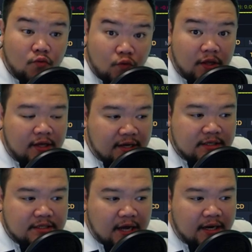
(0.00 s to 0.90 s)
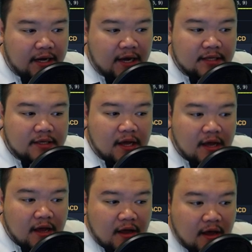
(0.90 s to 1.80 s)
So that's a really good sign,
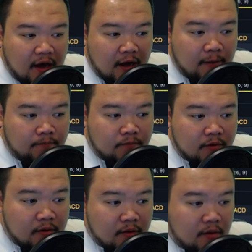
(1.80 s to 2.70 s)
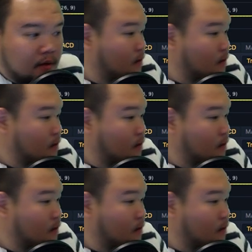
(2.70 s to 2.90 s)
guys. Um,